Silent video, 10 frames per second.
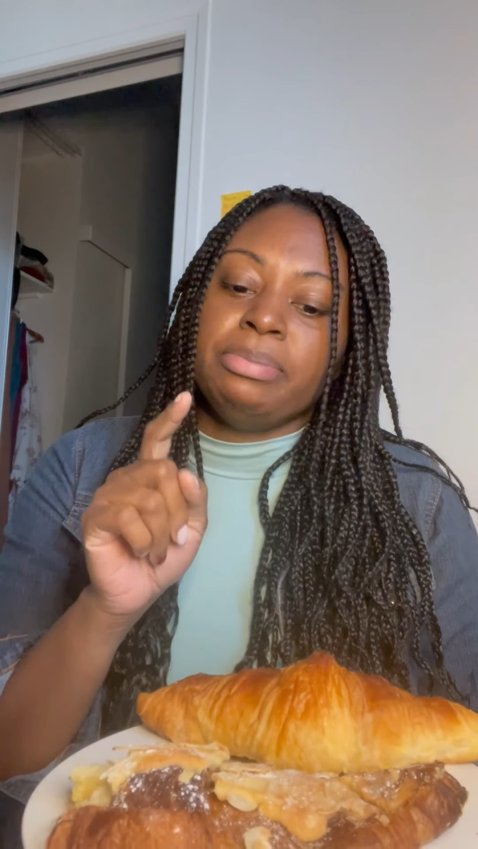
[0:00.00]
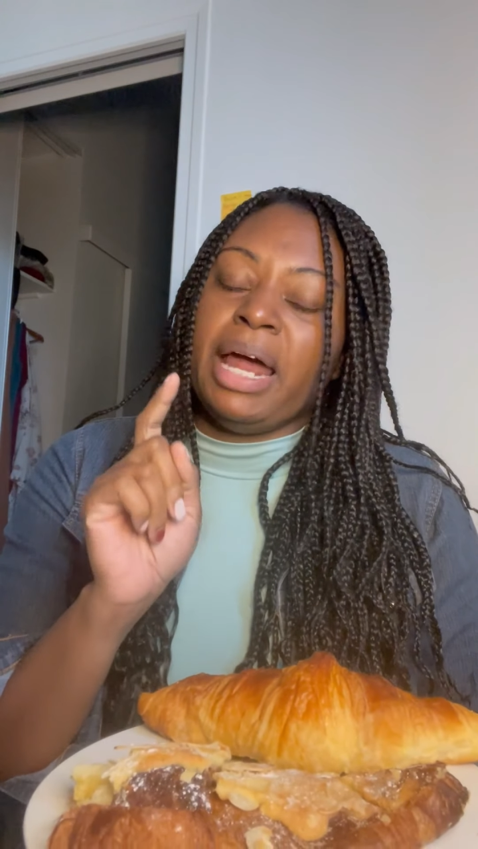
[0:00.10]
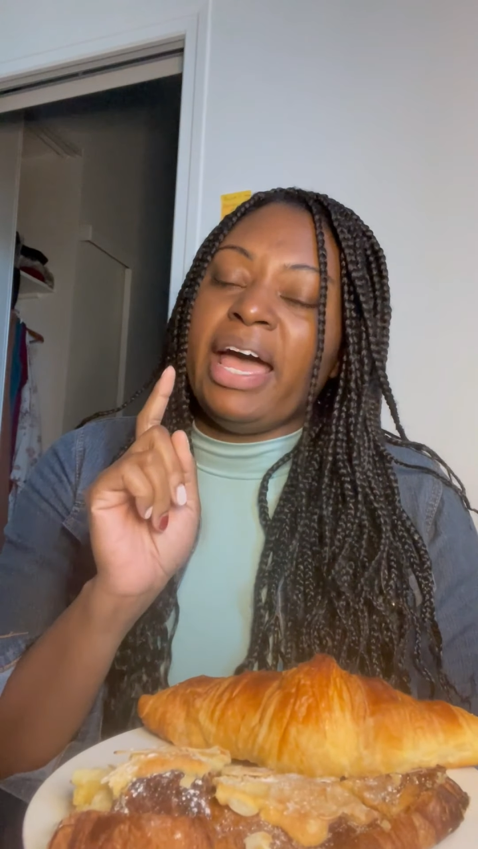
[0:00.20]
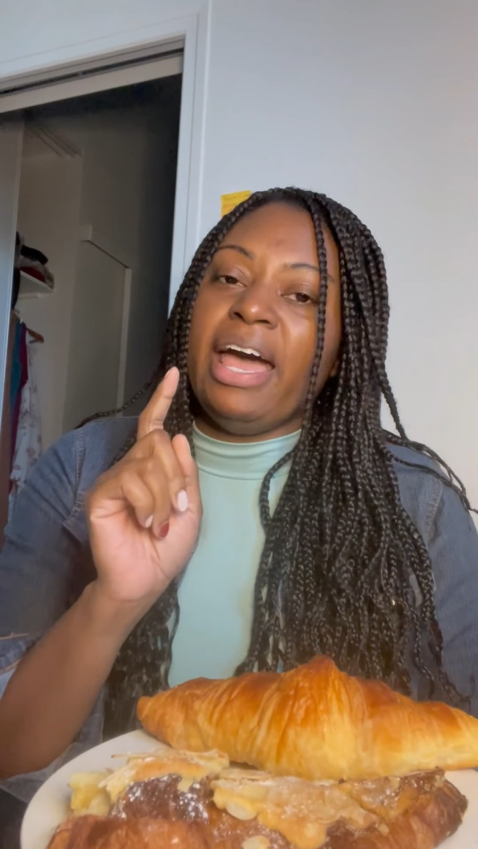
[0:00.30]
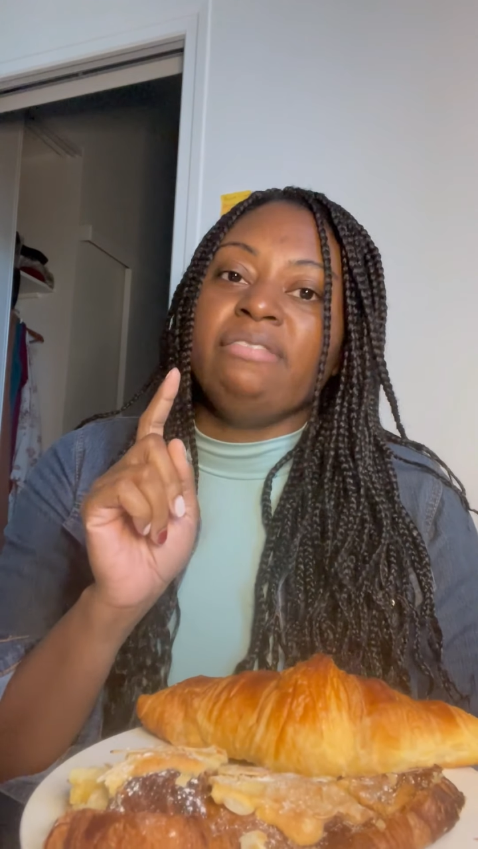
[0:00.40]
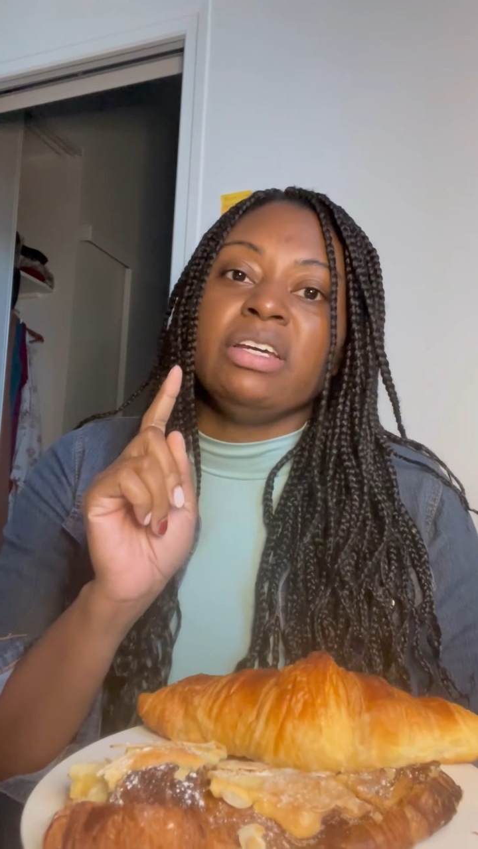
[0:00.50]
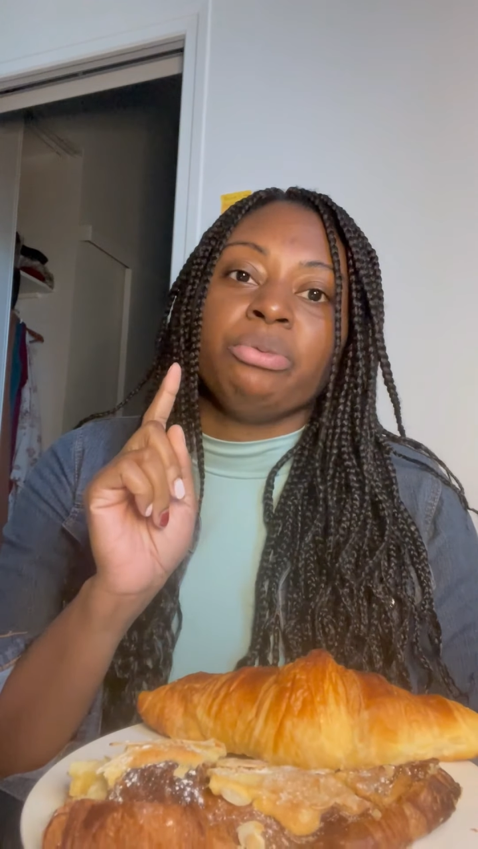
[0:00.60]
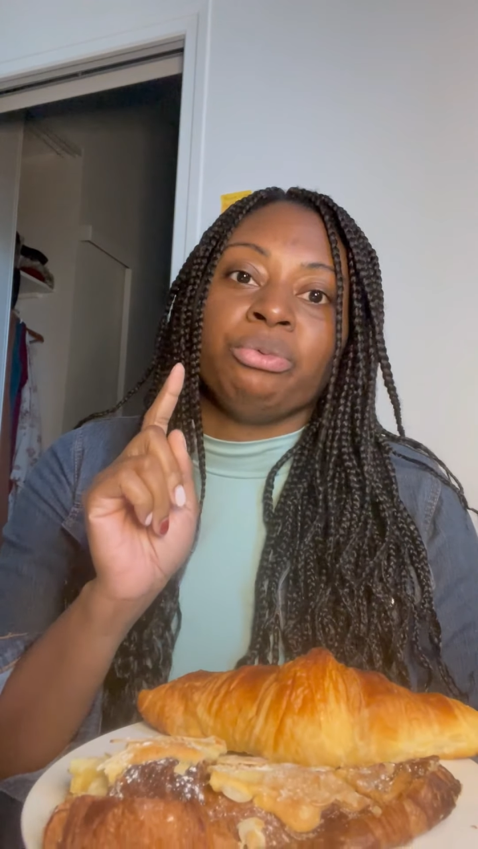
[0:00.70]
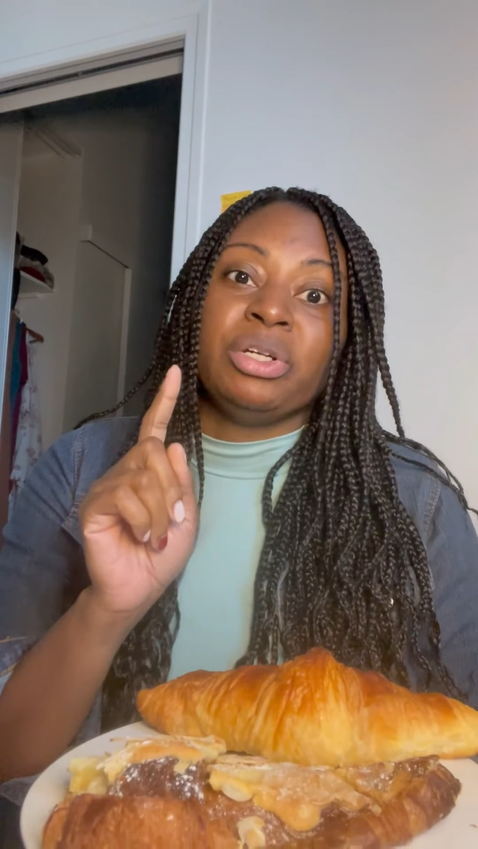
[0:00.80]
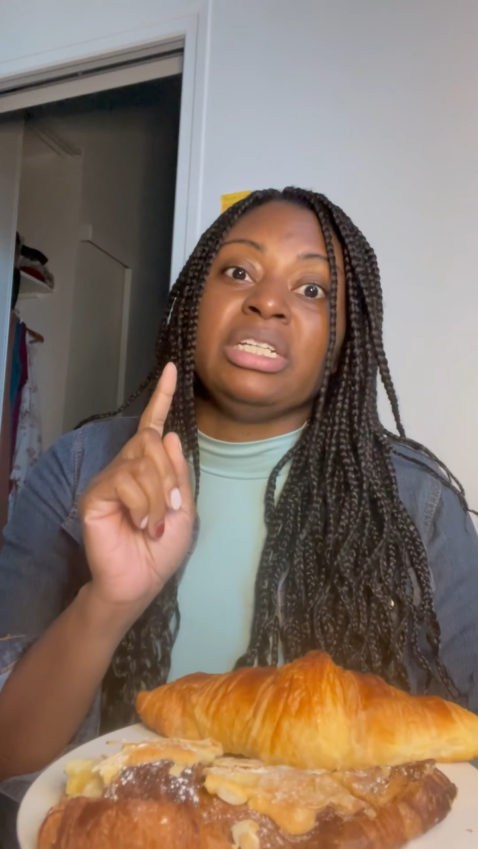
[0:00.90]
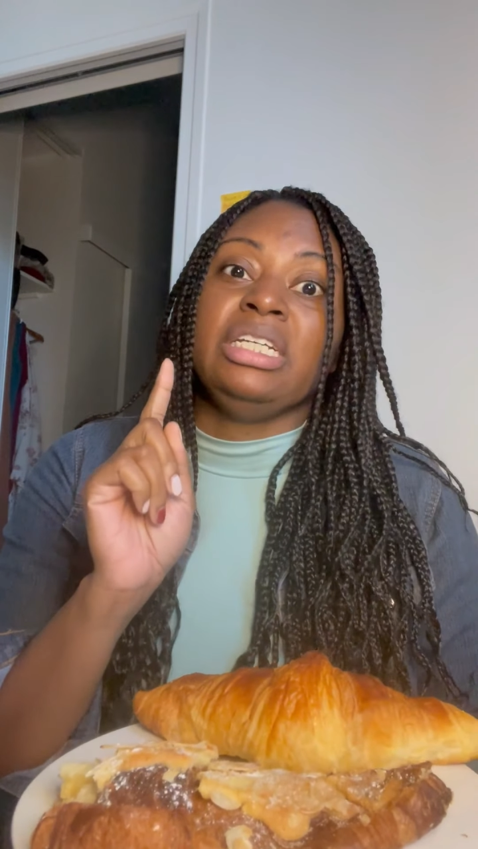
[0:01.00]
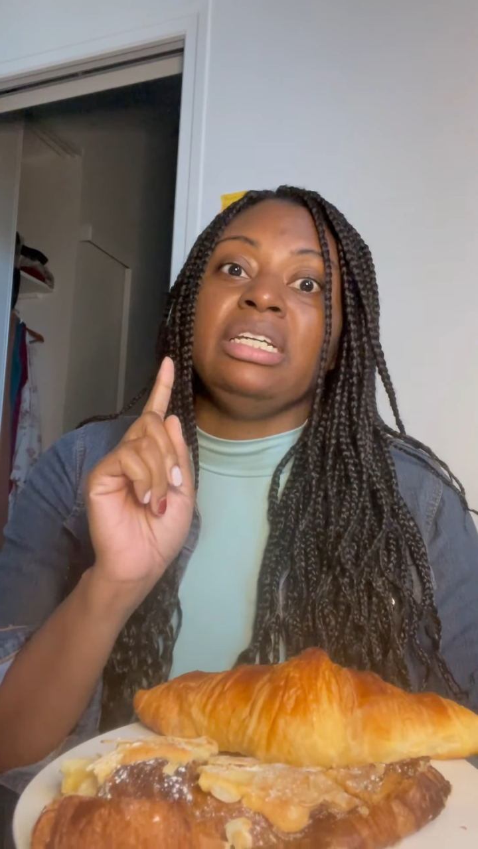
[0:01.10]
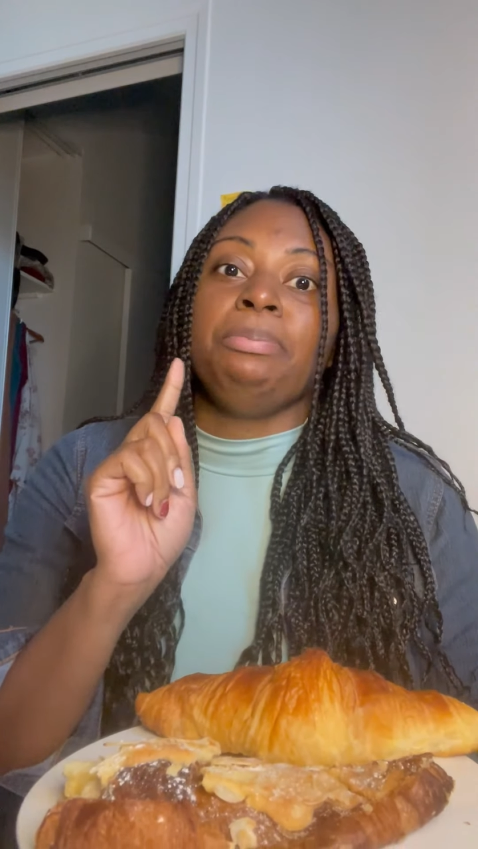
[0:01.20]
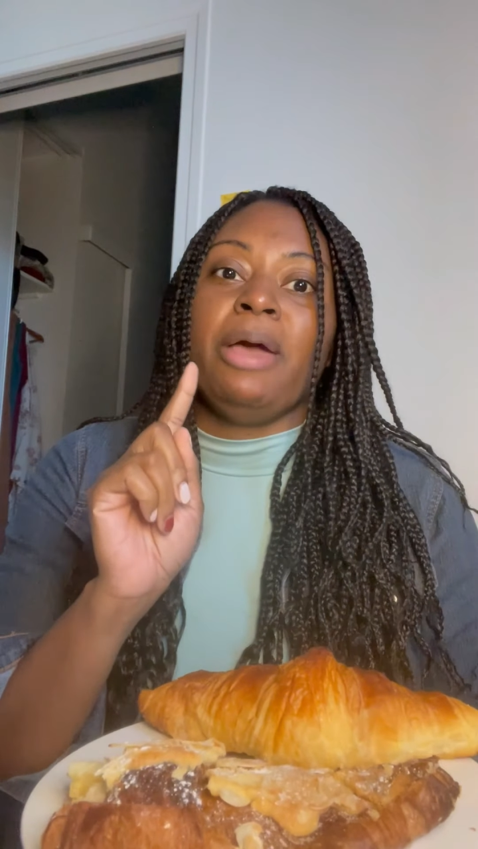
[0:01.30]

but I haven't really